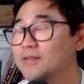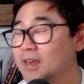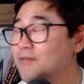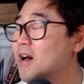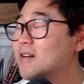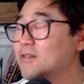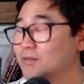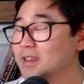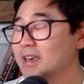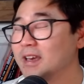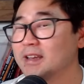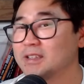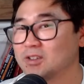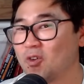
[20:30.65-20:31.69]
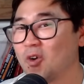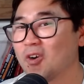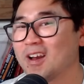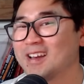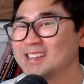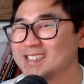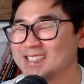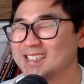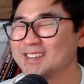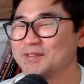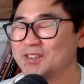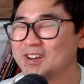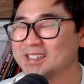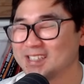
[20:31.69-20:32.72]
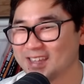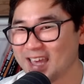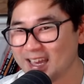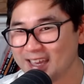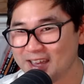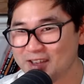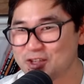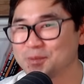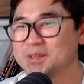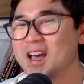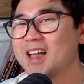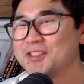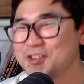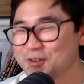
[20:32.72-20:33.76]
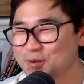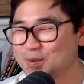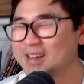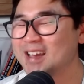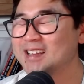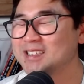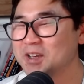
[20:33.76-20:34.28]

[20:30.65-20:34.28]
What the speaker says: the falcon really is Horus, if you're into like Egyptology or whatnot.